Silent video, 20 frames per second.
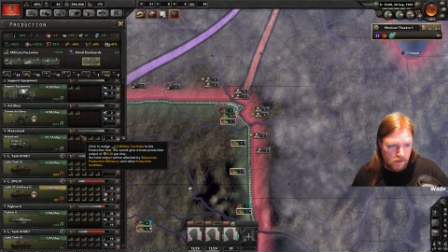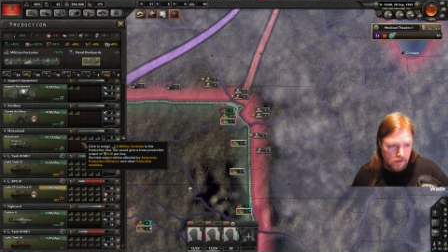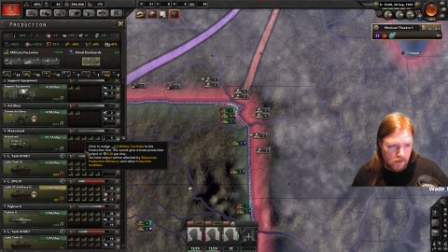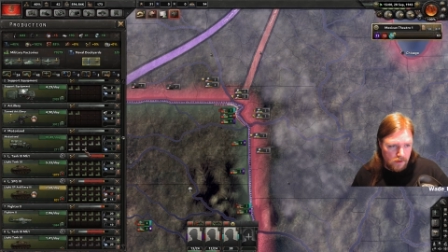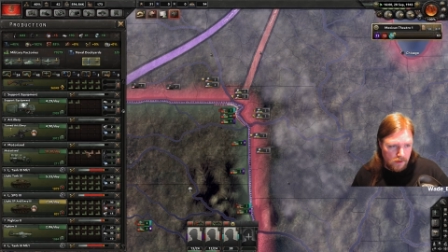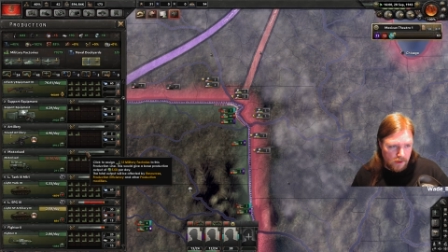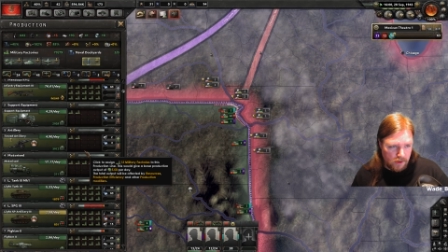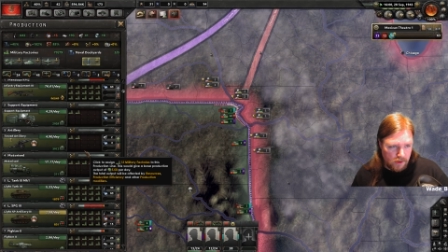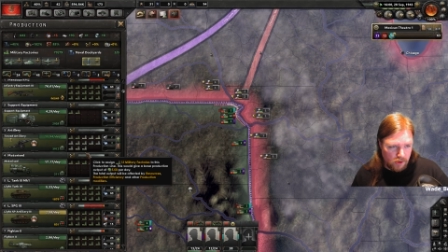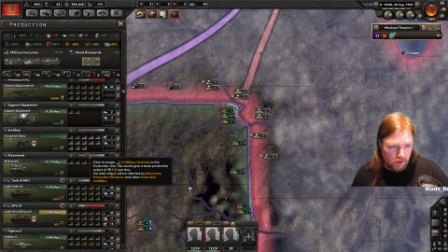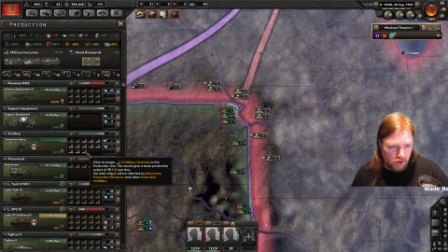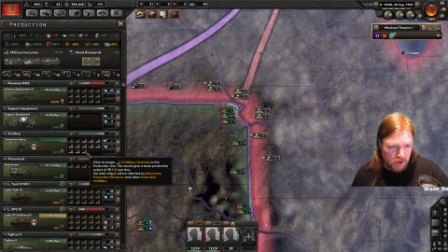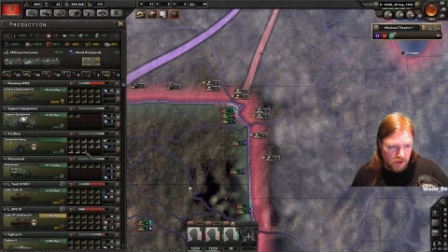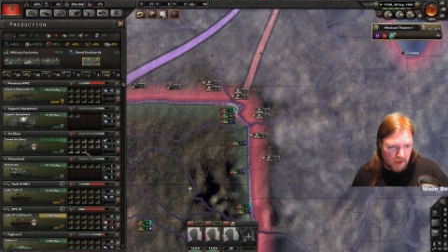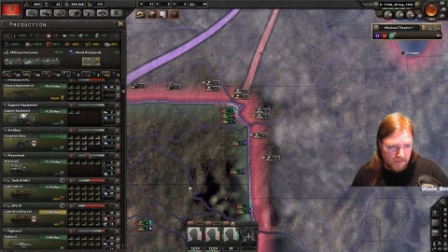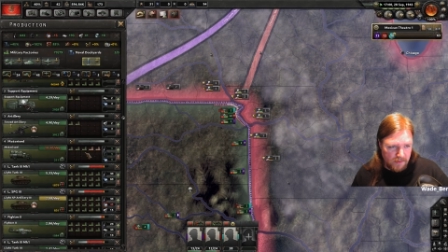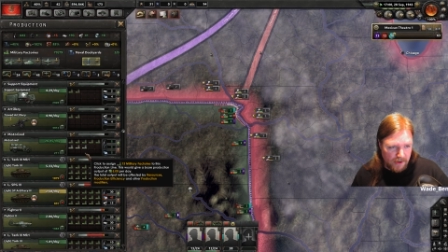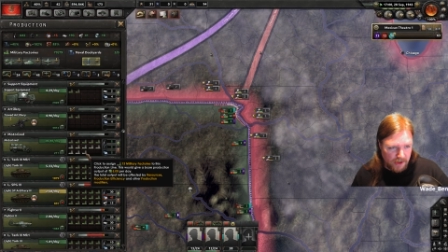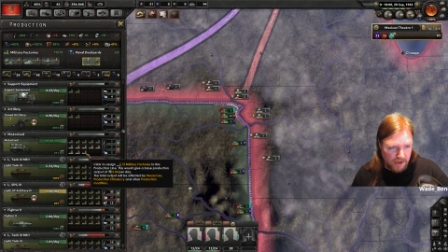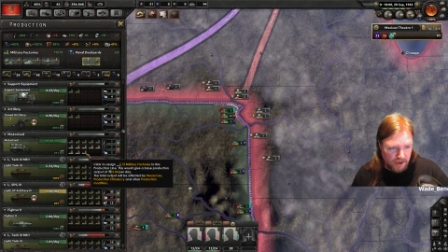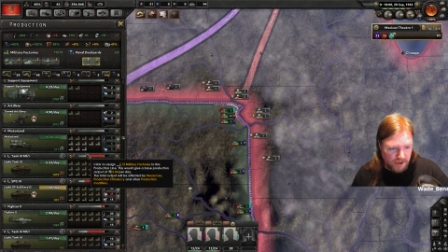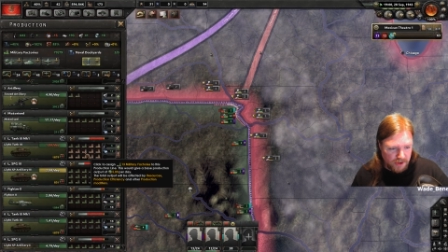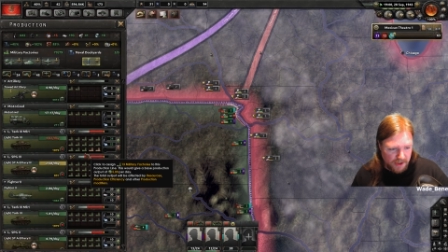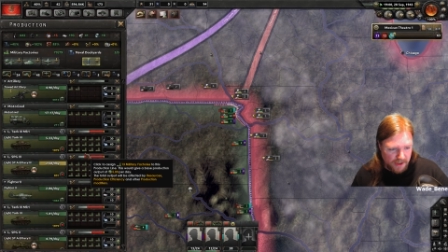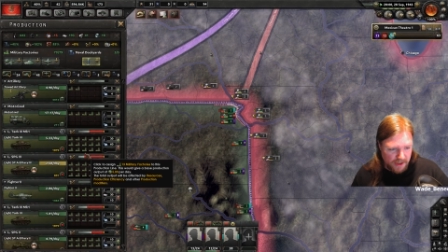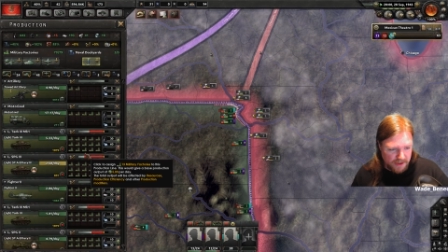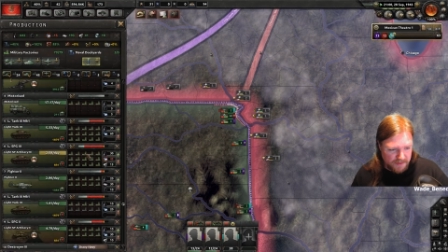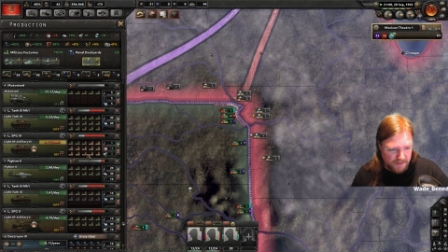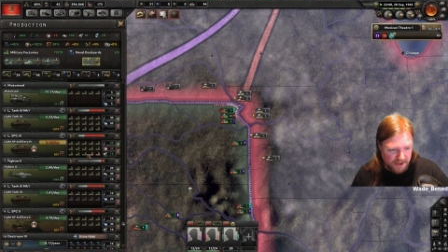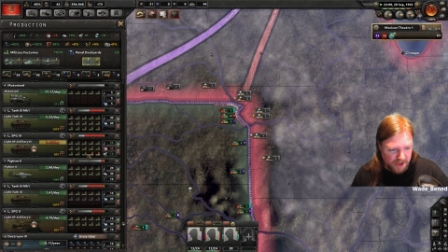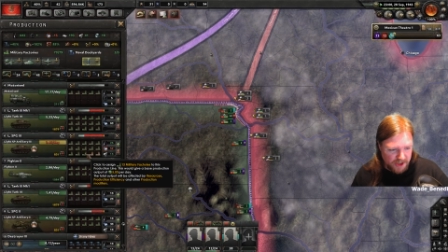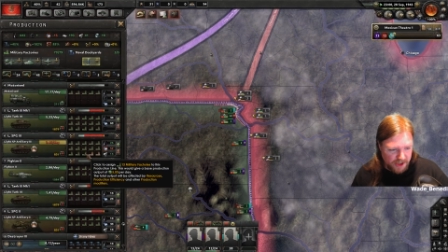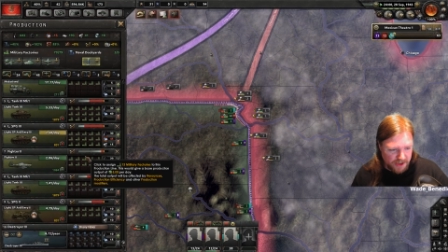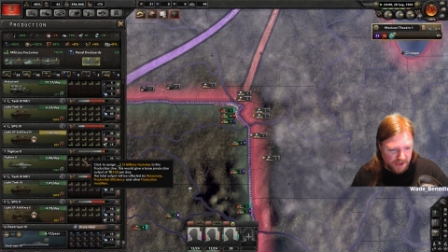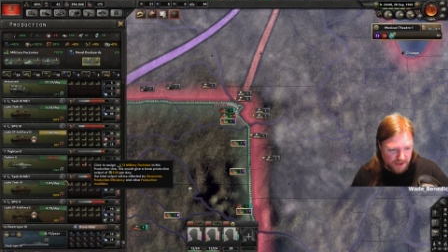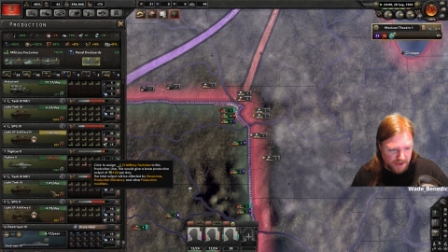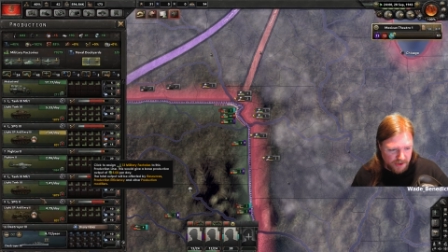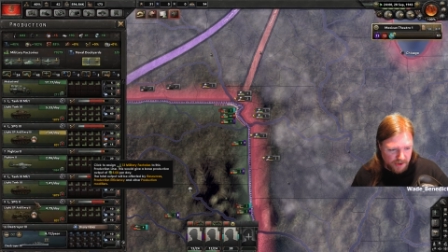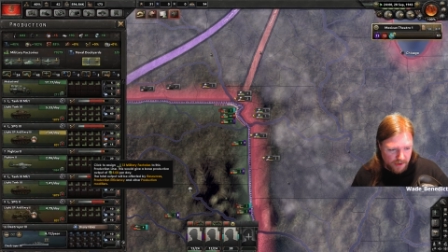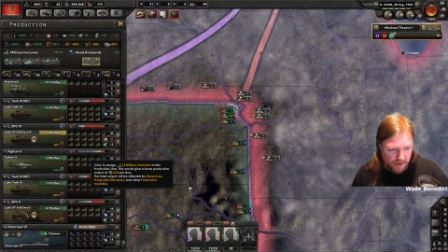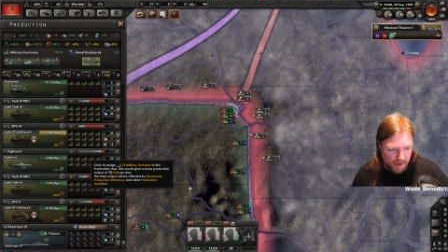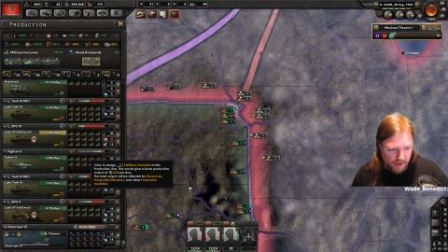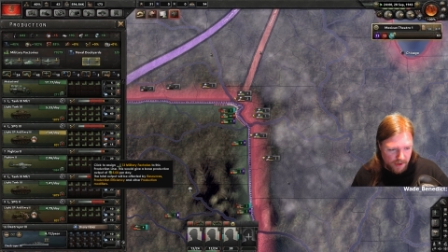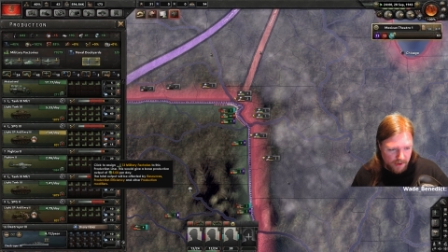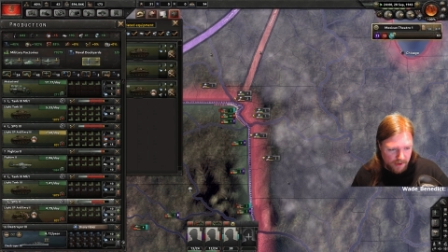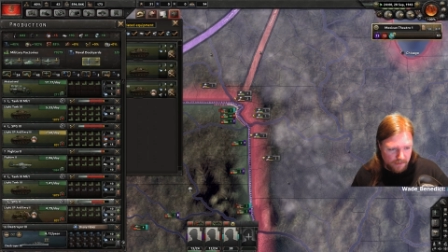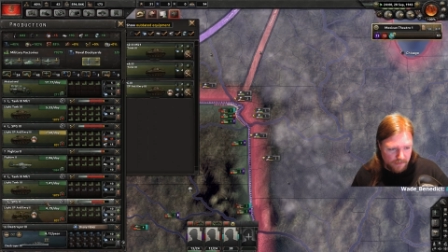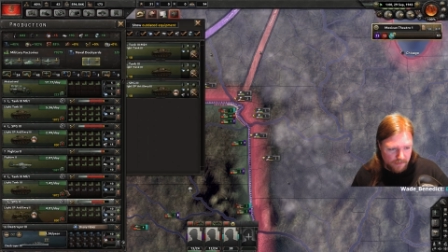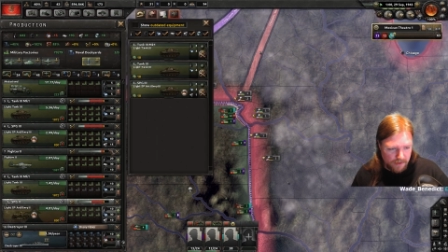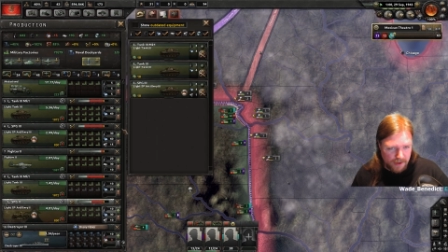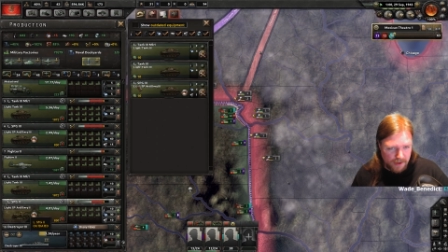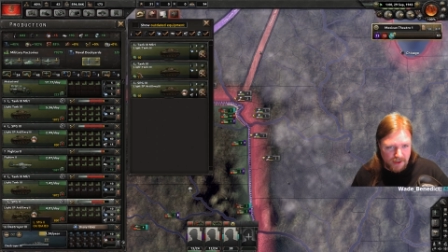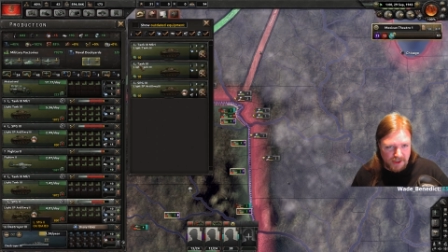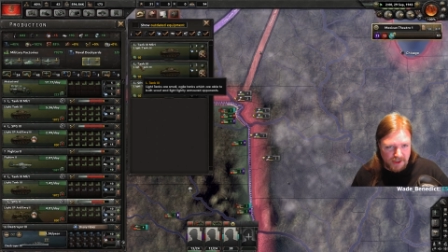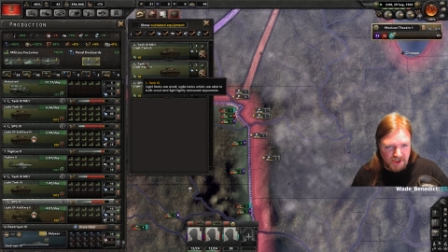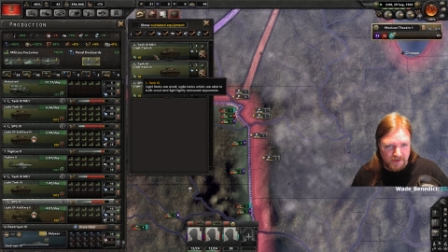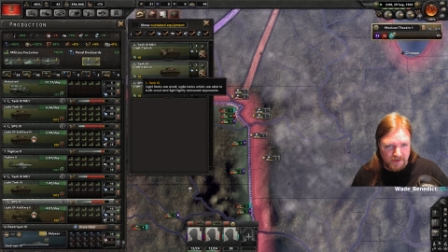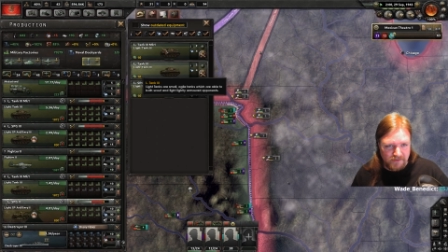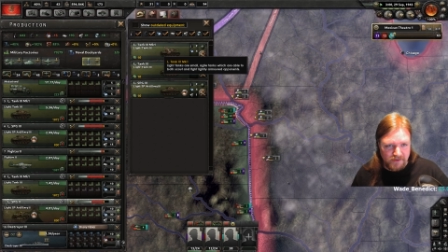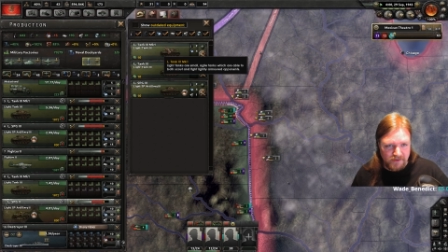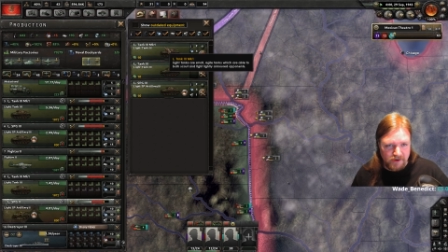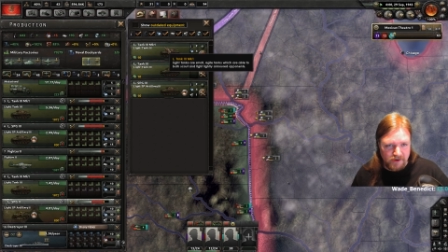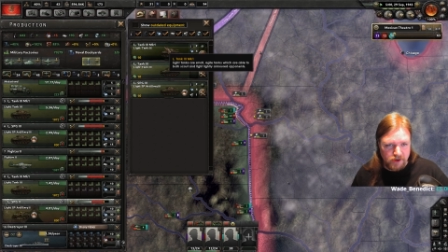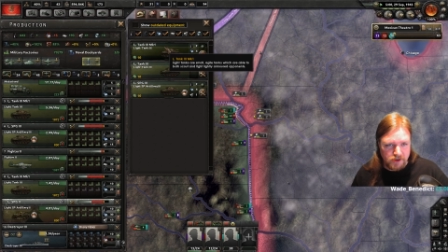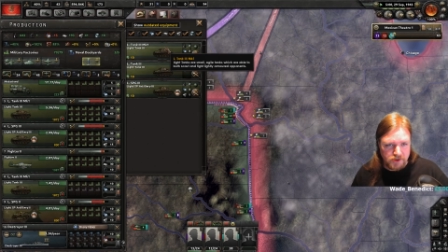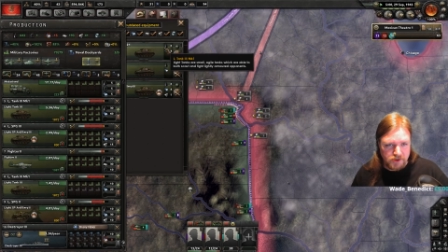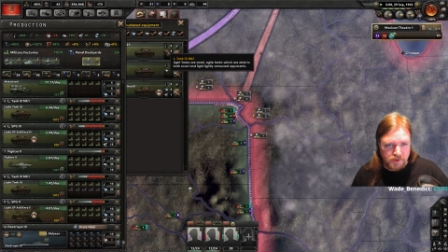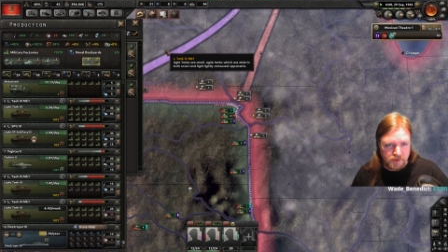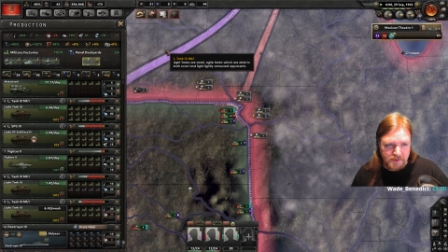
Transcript: And the good thing about using the S P Gs is they can actually have variants,